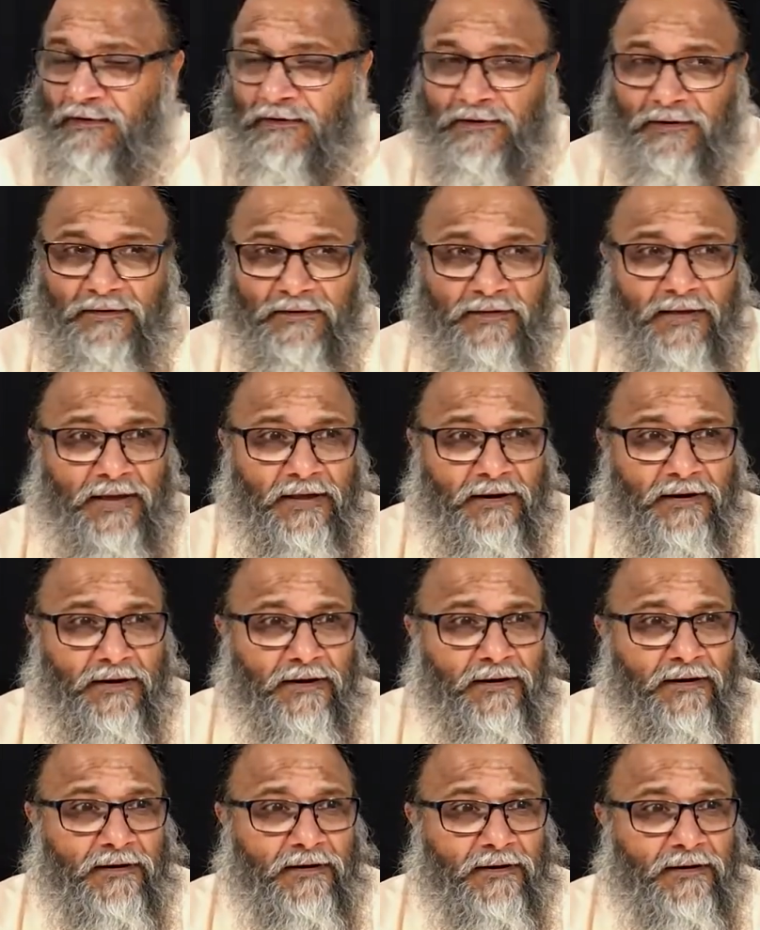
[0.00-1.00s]
It is there.
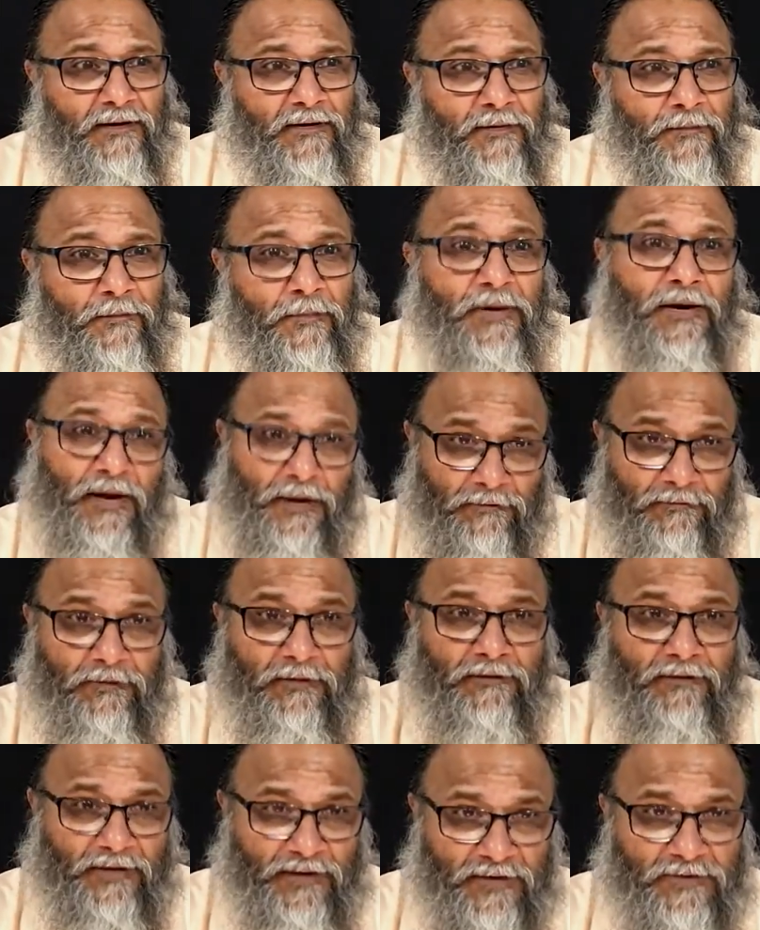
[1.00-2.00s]
But
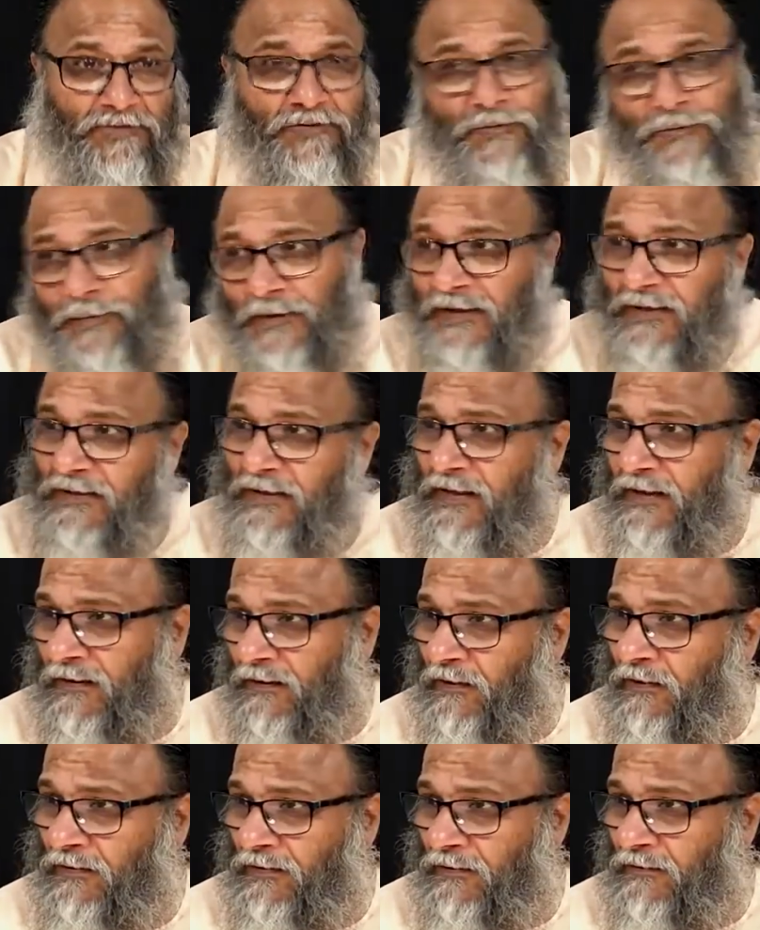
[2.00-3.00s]
everyone has to pay
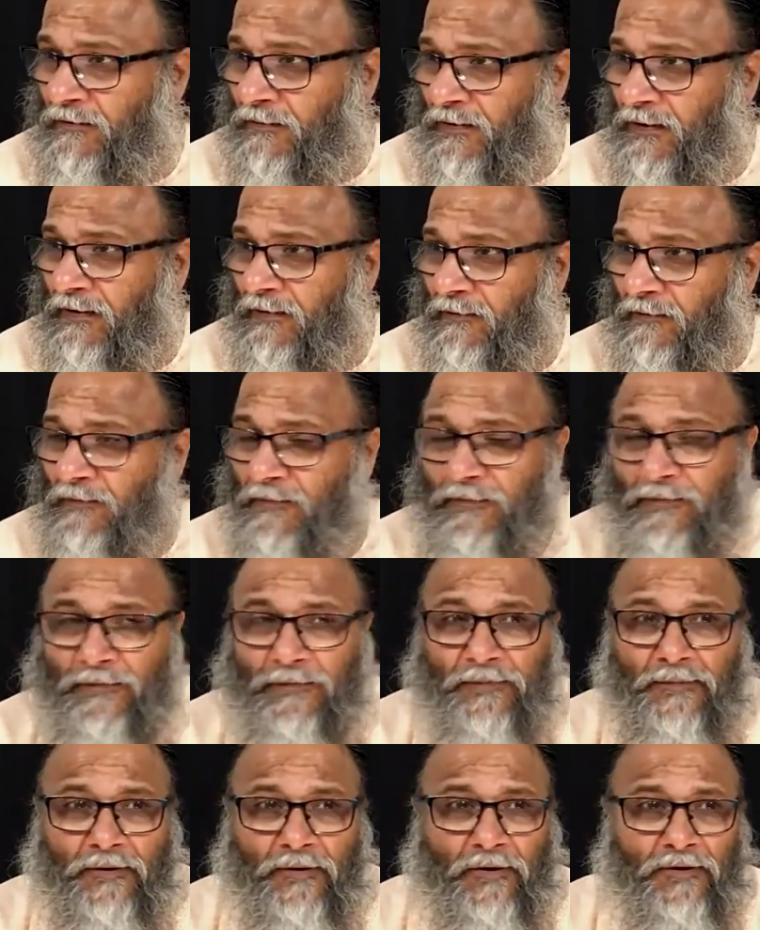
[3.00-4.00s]
their con
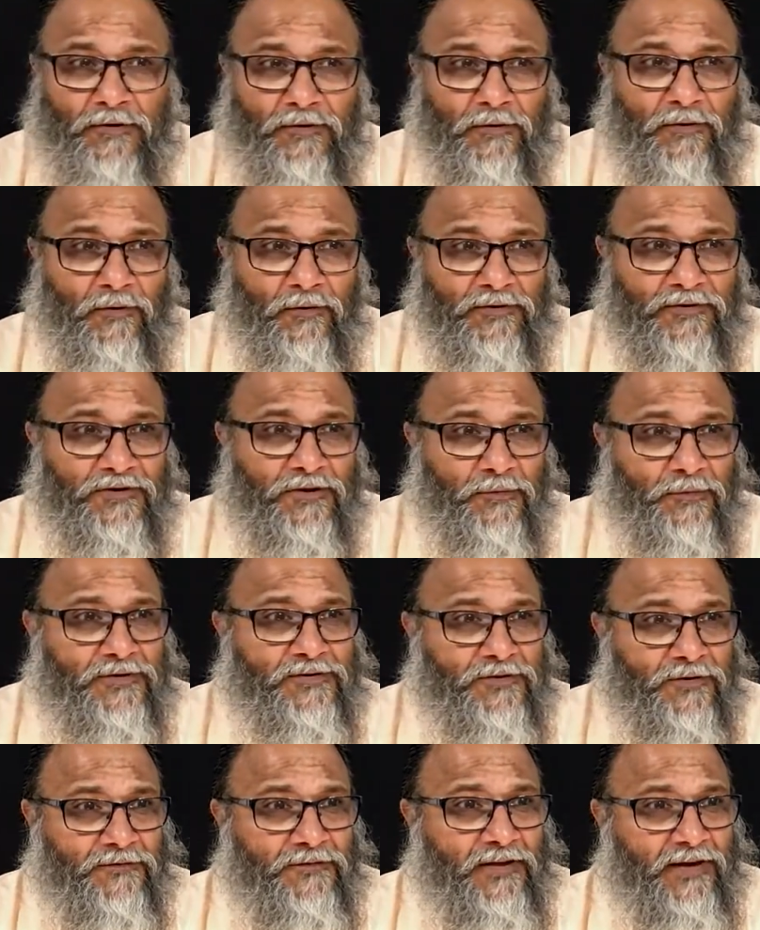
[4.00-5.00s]
con
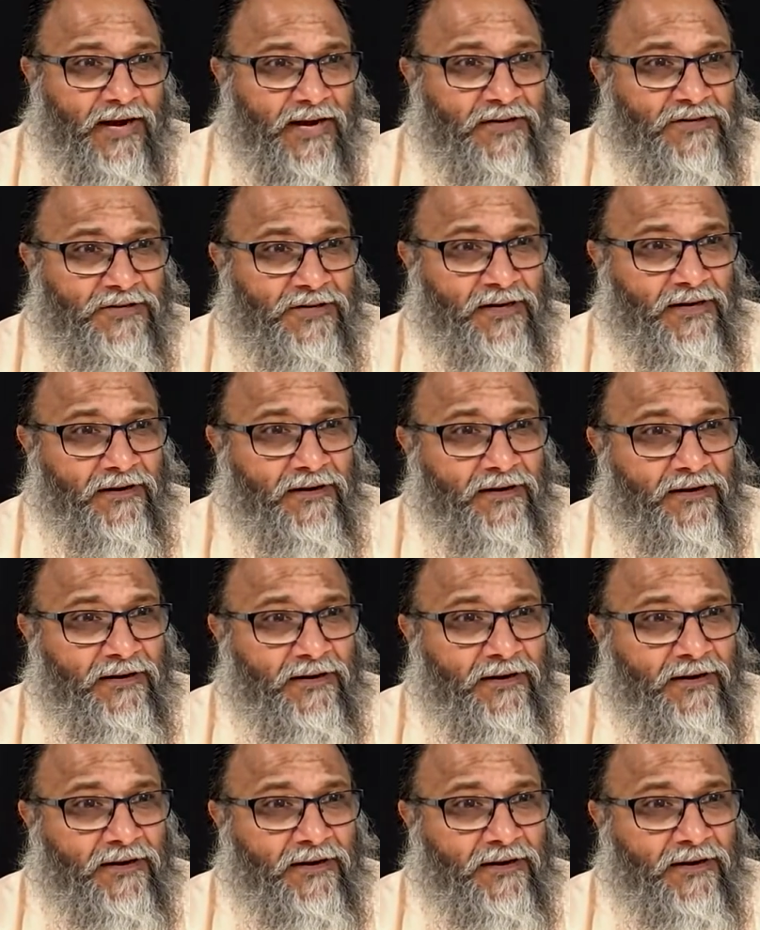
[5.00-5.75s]
consequence of their action.